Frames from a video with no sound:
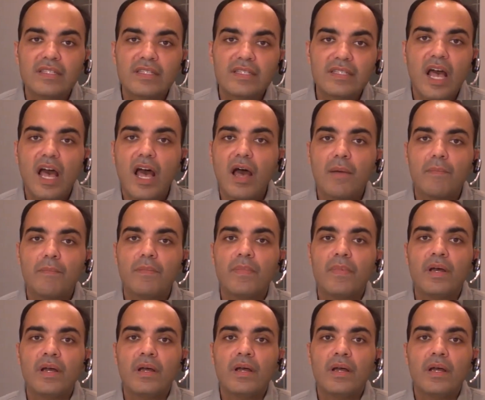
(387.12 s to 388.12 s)
some
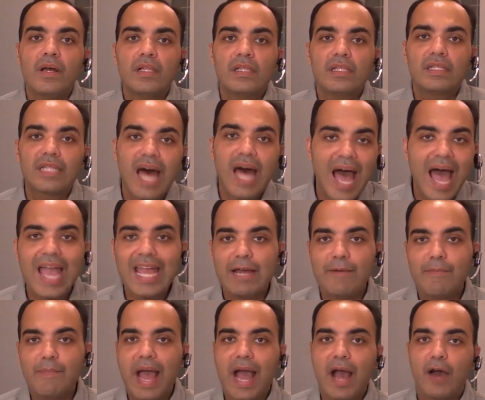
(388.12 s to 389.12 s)
lie
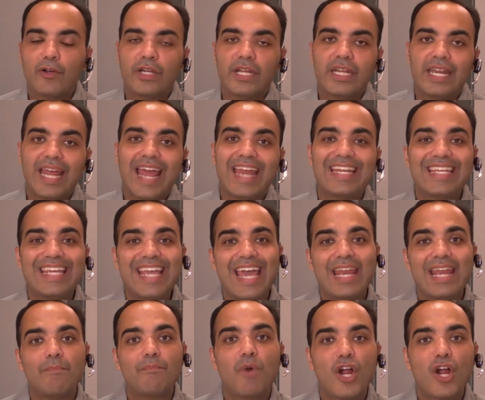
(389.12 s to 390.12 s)
about it and
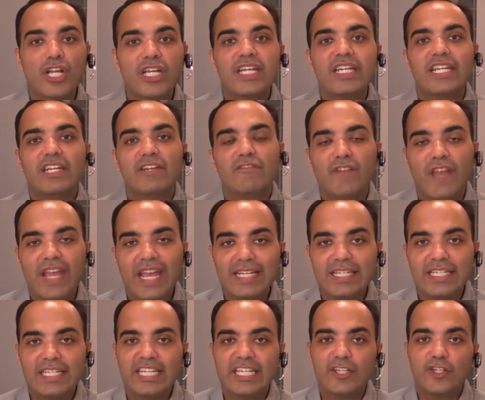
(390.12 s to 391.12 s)
get a market
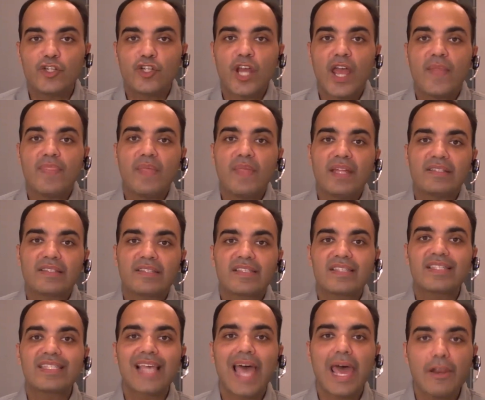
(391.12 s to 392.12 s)
advantage and then
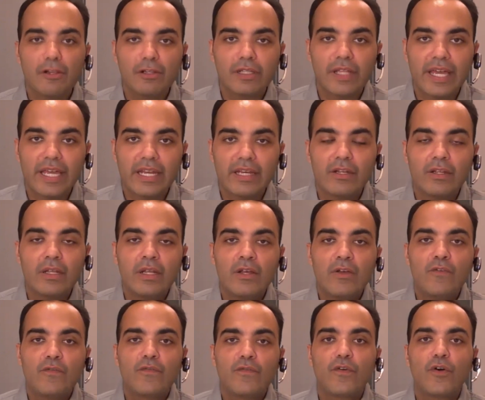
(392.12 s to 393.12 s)
settle it
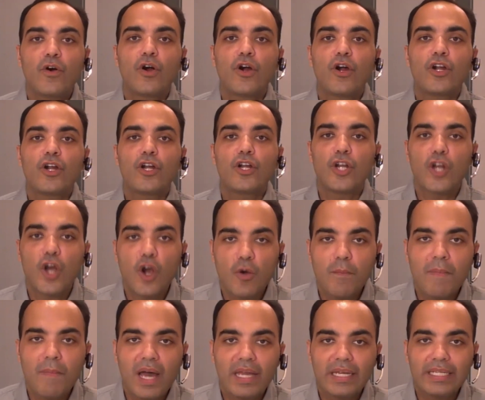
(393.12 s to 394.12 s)
for no
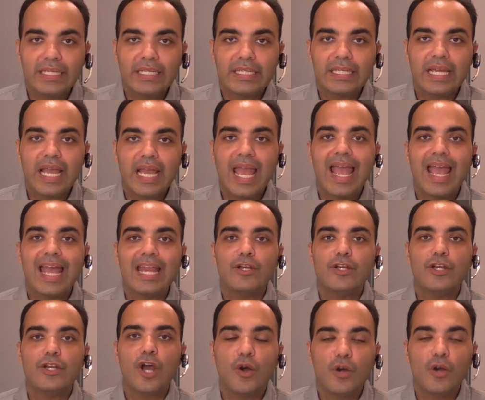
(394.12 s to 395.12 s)
money
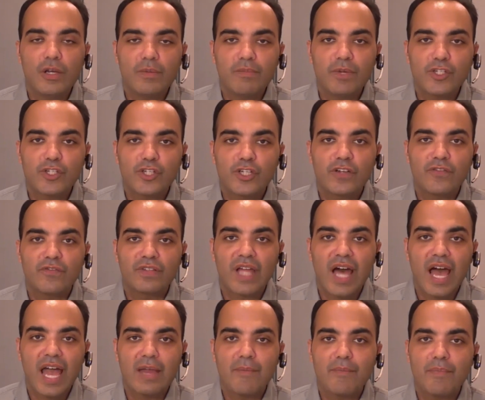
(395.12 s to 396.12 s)
and no admission of
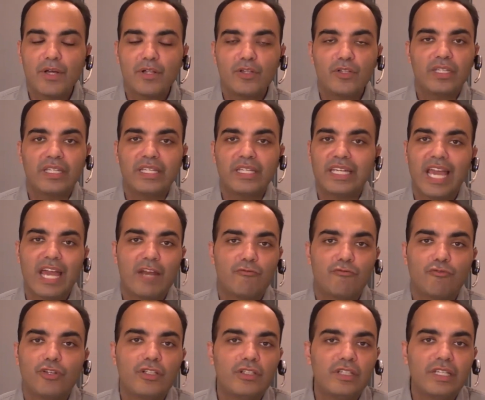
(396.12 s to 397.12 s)
liability and
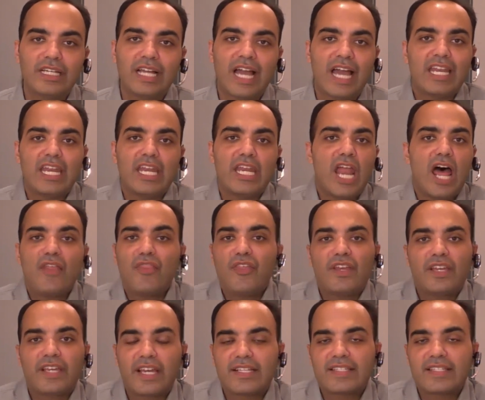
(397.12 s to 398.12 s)
really kind of
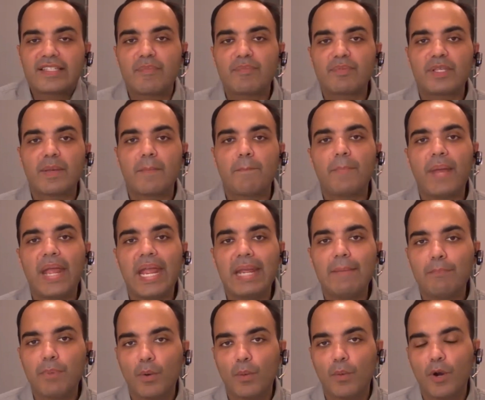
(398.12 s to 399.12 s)
nothing except some
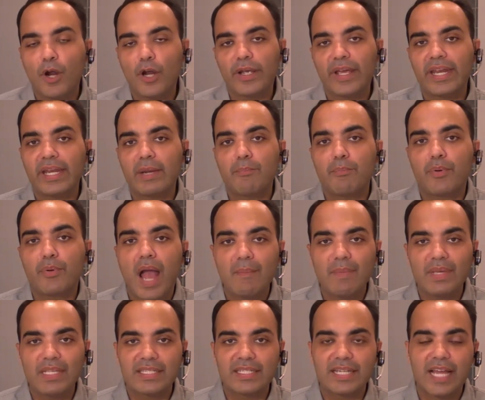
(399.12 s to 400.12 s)
paperwork and a
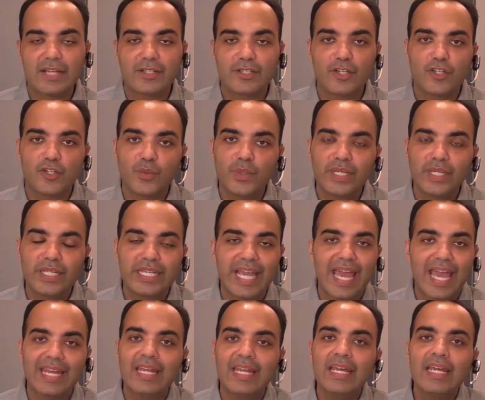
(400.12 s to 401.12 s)
promise not to do it
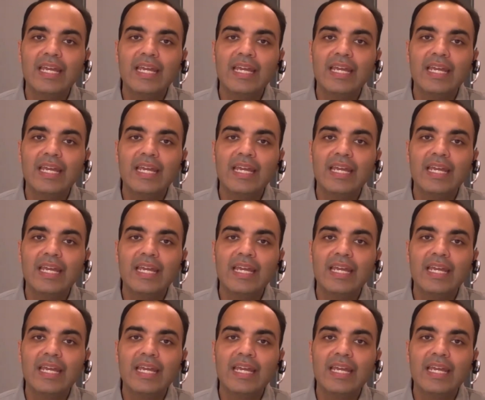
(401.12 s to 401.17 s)
again,